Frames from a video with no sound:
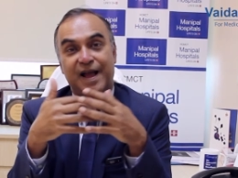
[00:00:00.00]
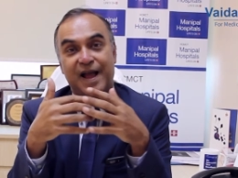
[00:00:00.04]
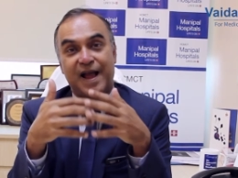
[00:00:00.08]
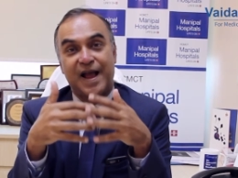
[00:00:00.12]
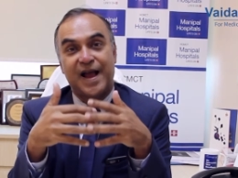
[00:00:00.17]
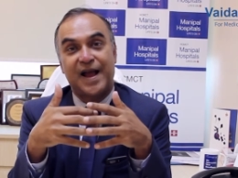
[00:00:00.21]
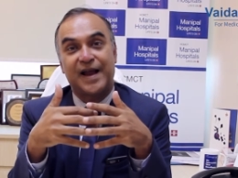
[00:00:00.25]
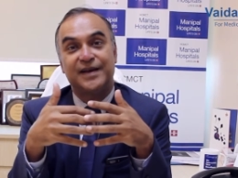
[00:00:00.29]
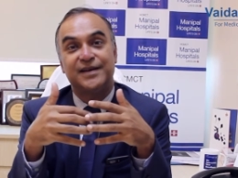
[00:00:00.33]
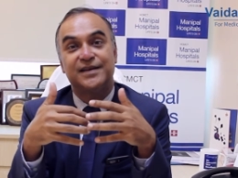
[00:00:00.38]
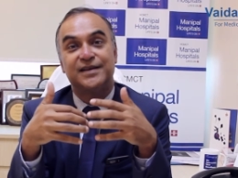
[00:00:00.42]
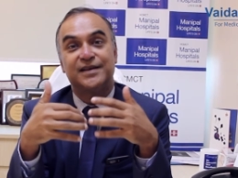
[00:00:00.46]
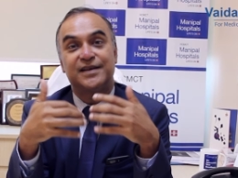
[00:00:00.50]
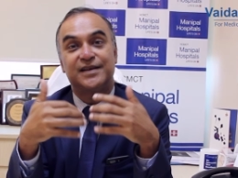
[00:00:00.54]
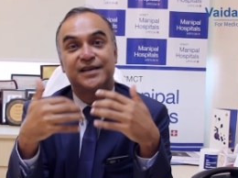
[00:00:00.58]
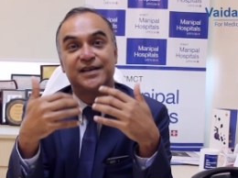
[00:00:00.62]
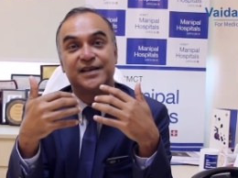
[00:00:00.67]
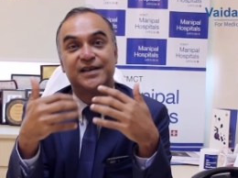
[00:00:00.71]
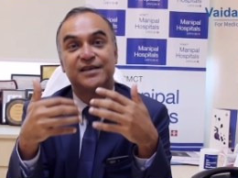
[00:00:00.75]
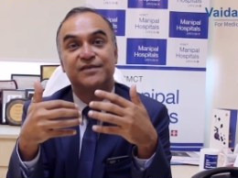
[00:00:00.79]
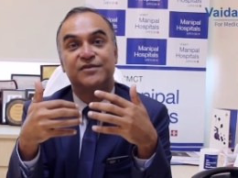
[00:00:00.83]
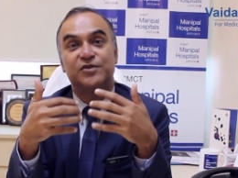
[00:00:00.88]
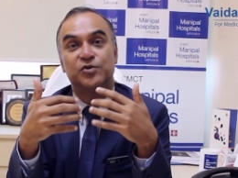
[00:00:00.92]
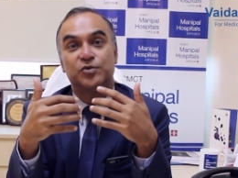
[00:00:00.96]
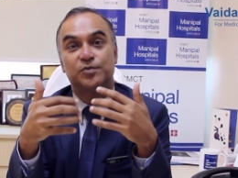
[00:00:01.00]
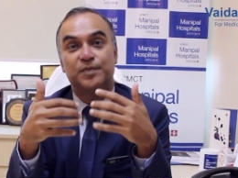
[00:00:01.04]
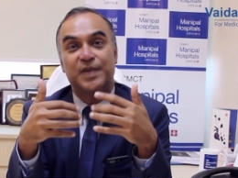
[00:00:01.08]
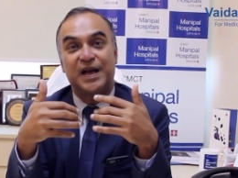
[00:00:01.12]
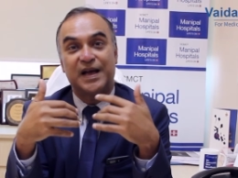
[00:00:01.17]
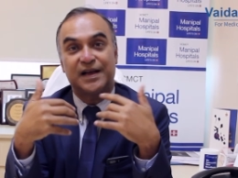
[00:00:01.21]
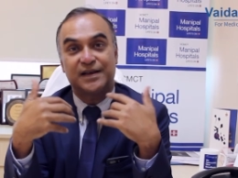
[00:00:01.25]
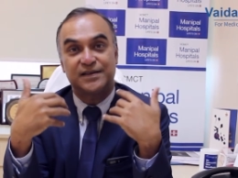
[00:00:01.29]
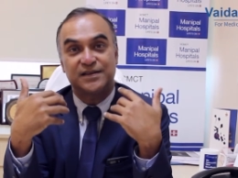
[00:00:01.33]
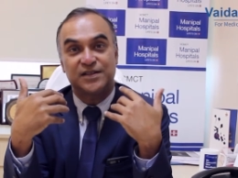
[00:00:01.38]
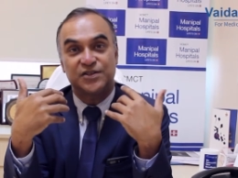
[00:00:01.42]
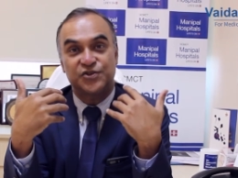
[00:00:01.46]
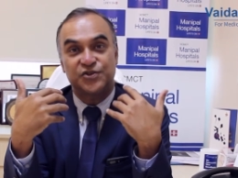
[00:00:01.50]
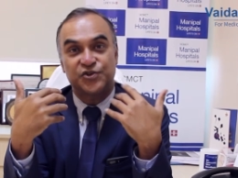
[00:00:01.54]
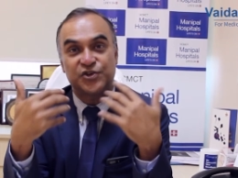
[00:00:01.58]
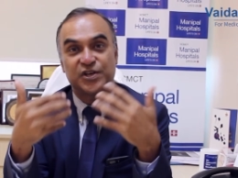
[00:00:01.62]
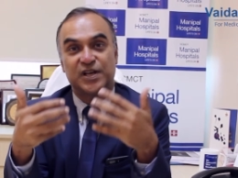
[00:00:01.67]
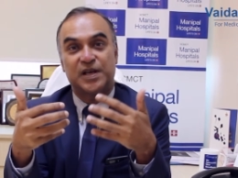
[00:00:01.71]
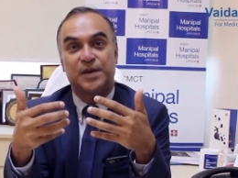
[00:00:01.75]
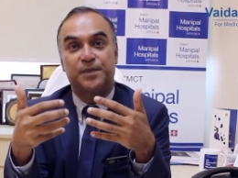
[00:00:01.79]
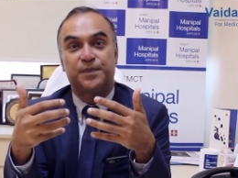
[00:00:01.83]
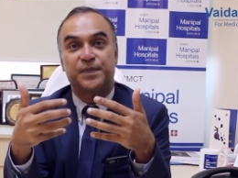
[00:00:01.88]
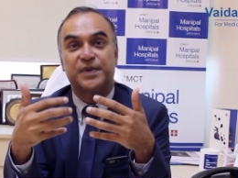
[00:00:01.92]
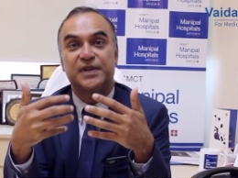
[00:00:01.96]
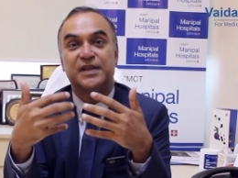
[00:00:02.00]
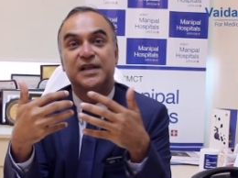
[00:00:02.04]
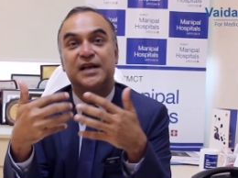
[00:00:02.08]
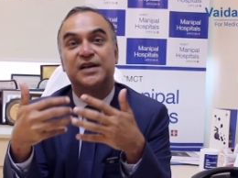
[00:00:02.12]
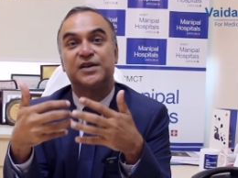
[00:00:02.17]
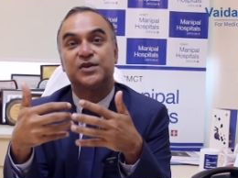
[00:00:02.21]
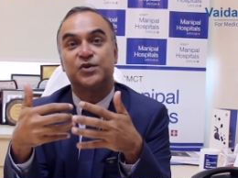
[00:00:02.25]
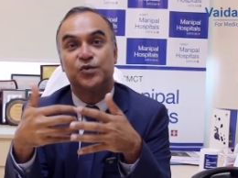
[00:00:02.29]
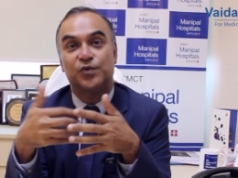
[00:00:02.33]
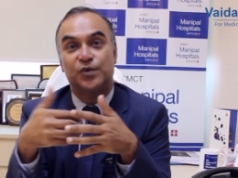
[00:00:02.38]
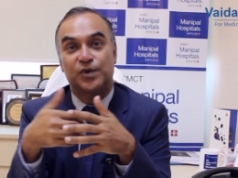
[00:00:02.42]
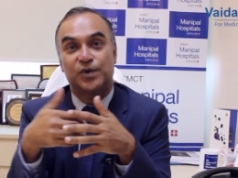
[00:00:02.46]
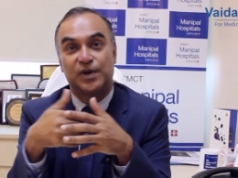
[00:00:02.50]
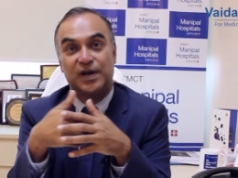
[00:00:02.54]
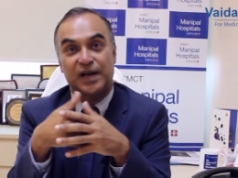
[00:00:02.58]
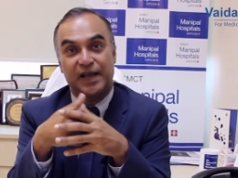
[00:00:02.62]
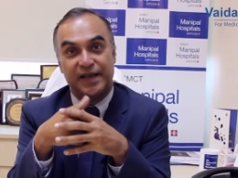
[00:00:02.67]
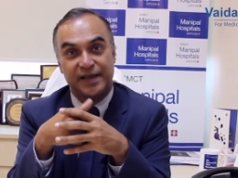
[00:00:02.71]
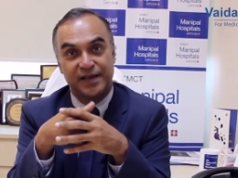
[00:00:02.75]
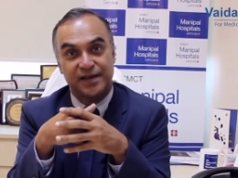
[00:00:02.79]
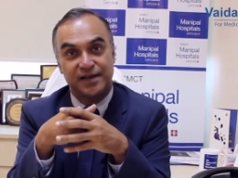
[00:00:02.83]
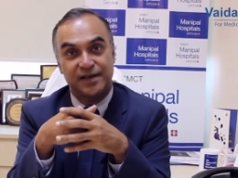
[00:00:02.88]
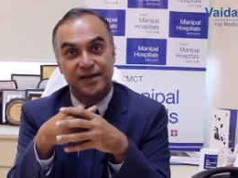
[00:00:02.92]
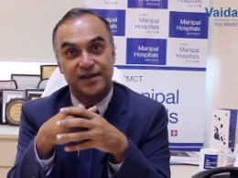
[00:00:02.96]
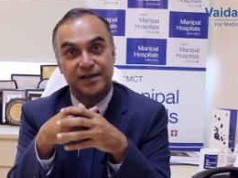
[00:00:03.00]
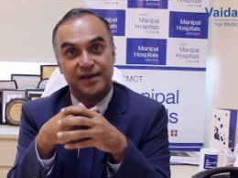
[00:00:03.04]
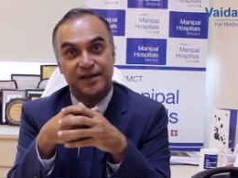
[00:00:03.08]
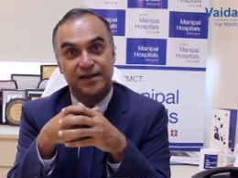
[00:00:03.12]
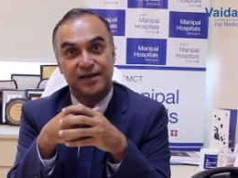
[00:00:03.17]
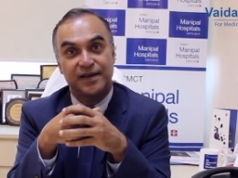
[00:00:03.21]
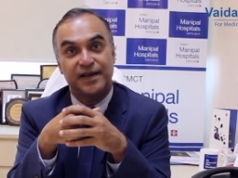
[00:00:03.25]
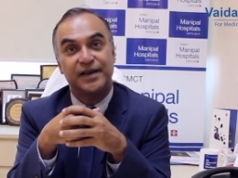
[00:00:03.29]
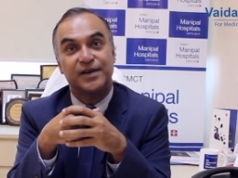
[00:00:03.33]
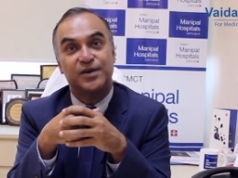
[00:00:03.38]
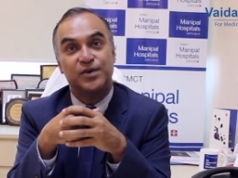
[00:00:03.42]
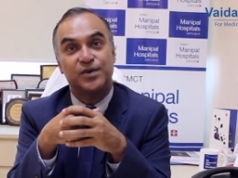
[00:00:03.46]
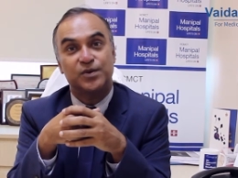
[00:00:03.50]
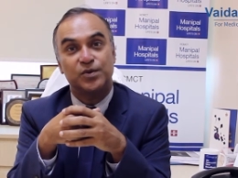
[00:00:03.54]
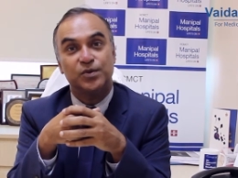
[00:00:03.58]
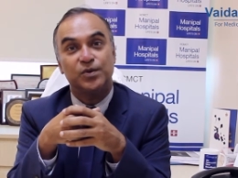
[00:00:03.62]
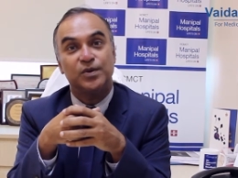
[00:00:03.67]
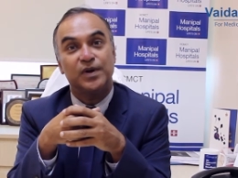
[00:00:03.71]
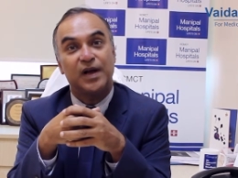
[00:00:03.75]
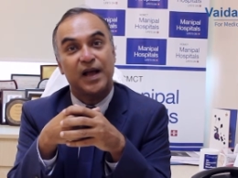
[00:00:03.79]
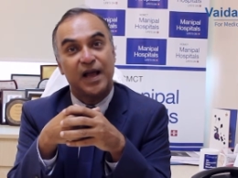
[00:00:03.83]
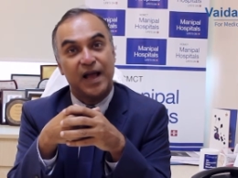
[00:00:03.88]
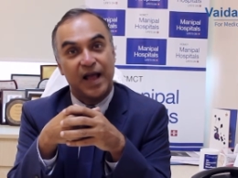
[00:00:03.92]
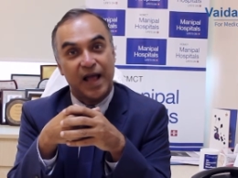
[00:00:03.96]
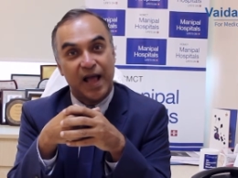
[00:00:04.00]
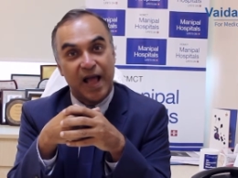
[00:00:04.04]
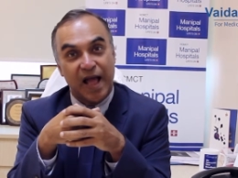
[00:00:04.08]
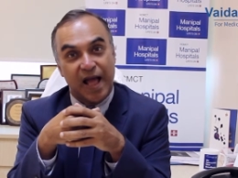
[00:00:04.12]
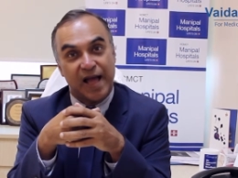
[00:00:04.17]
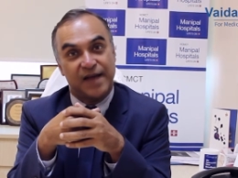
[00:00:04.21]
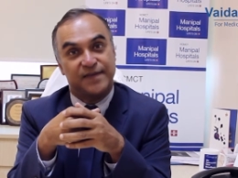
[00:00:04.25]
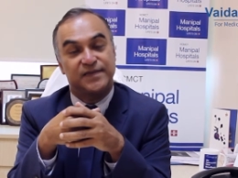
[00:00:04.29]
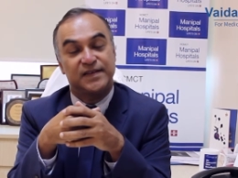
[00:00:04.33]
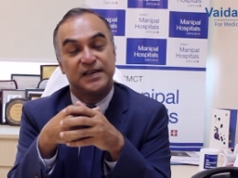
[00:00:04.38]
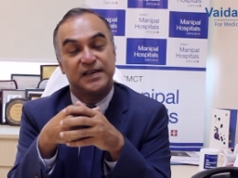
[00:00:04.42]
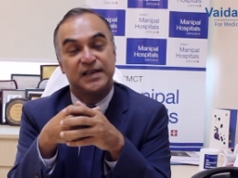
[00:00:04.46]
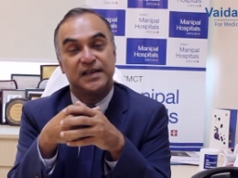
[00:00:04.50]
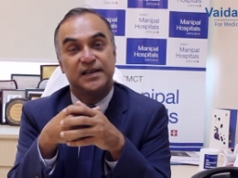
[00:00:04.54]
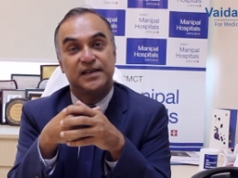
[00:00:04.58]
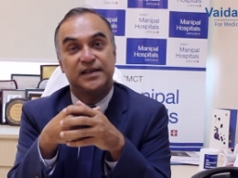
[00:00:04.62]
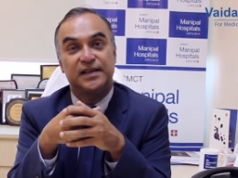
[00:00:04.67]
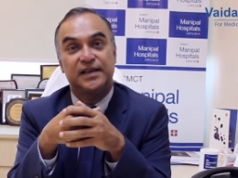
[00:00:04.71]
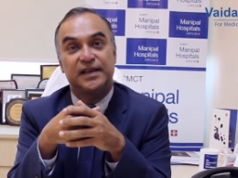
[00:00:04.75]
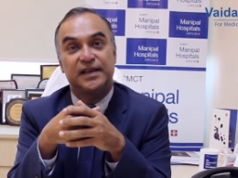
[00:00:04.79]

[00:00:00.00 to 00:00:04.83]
and give you back the shape that you would like it to have